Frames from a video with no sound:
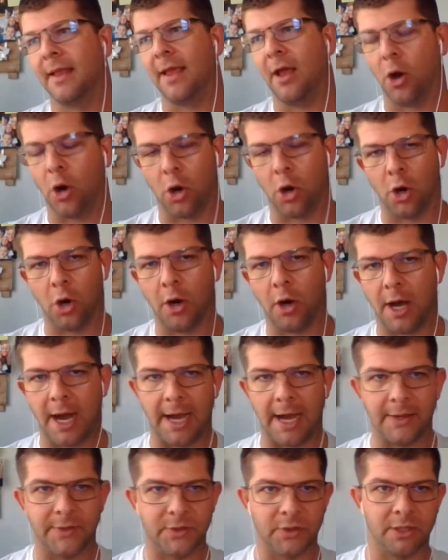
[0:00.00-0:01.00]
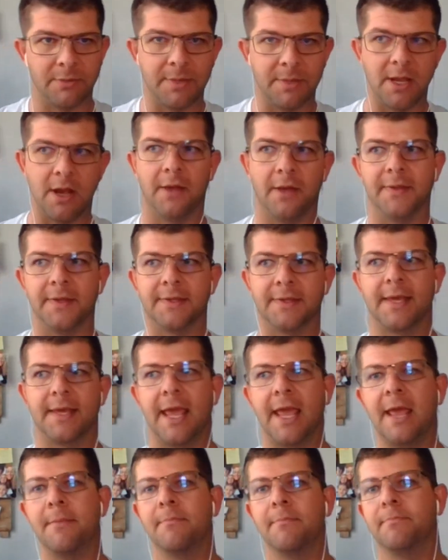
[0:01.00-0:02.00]
All eyes are going to be on this
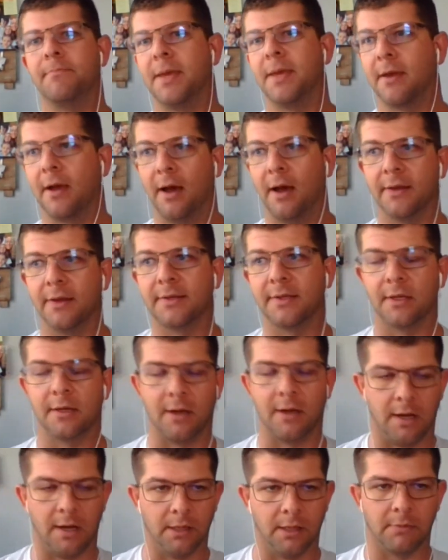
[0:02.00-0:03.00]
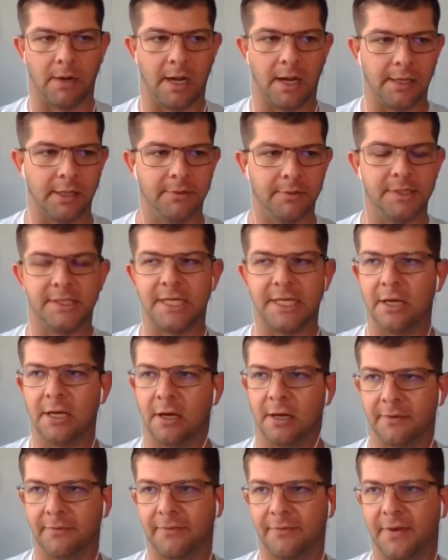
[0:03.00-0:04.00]
game because of the Colorado and
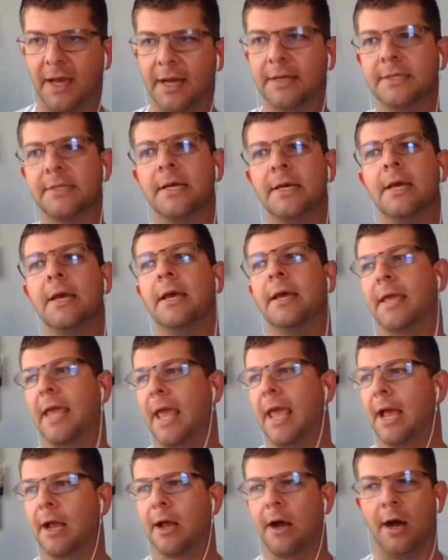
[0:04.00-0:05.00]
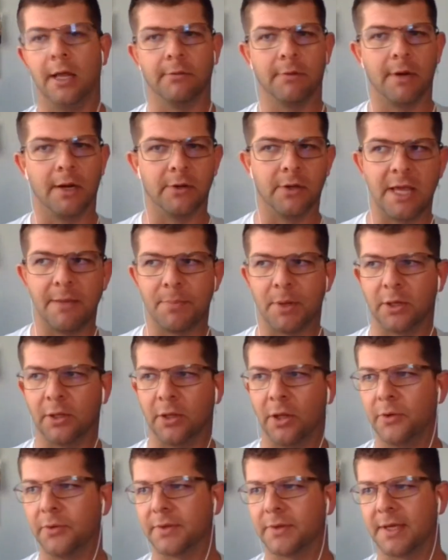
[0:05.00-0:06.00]
Dion effect. Can Colorado keep it
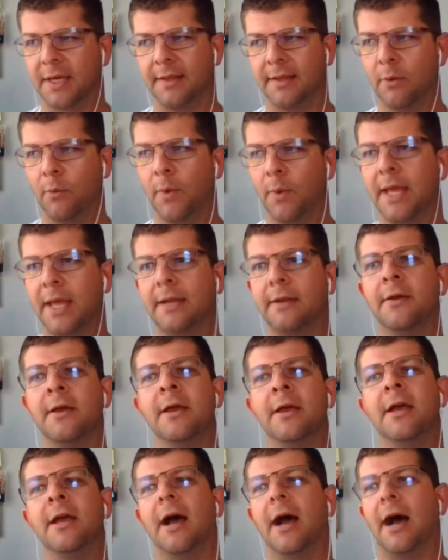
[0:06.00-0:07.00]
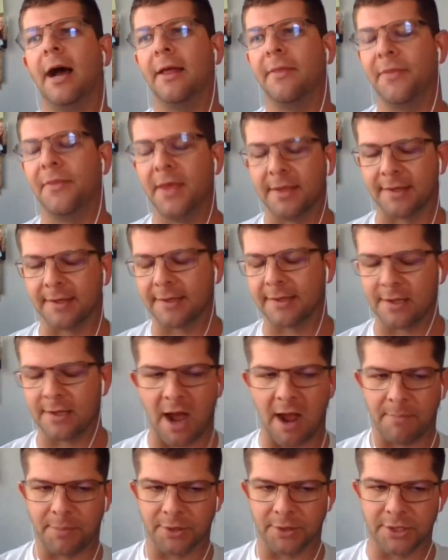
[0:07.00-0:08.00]
close? Can they win? This is an
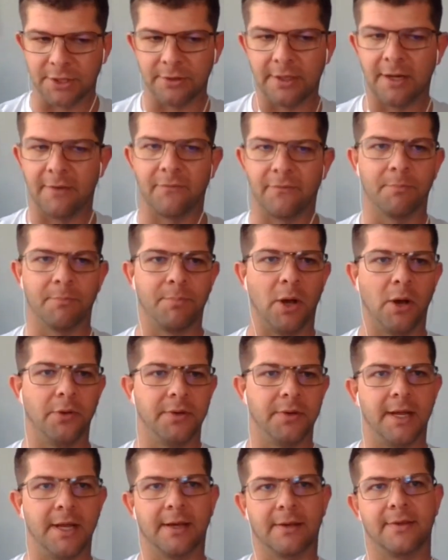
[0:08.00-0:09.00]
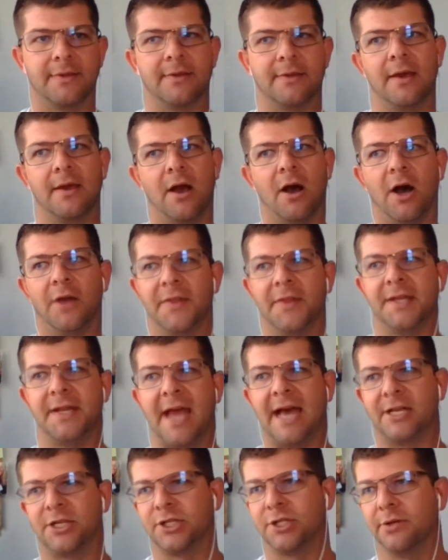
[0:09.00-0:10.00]
opportunity for Bo Nix on the
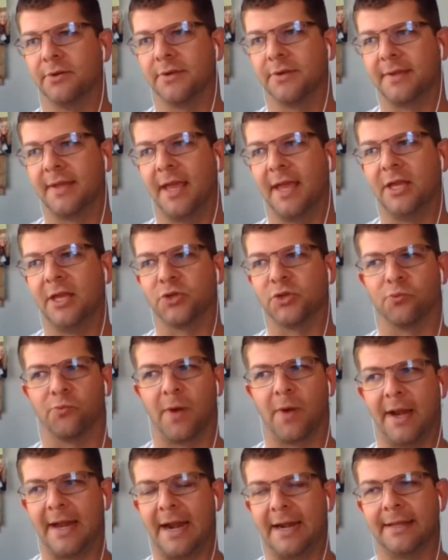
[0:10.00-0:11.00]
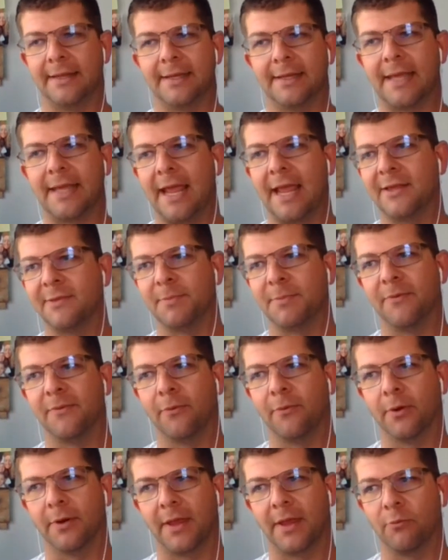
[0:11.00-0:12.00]
national stage right out of the gates
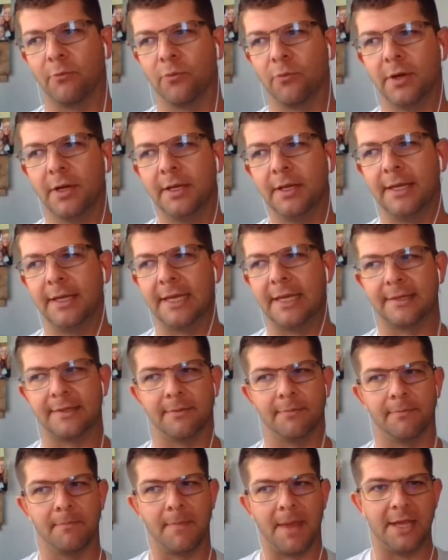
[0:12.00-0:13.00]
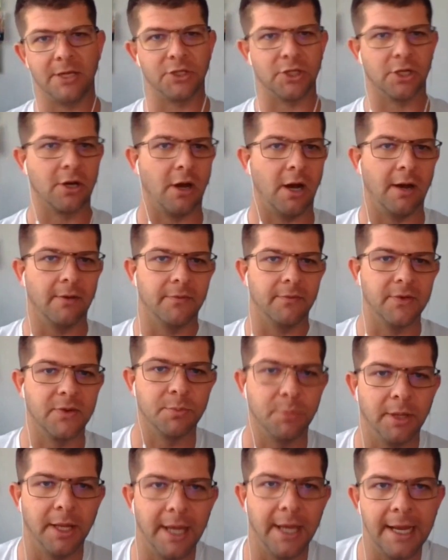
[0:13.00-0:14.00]
before they really get to major conference
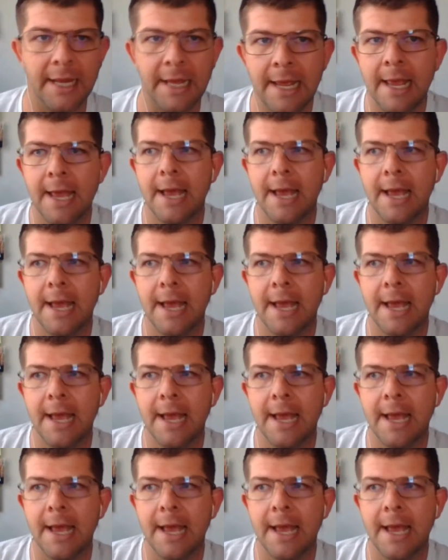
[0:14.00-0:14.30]
play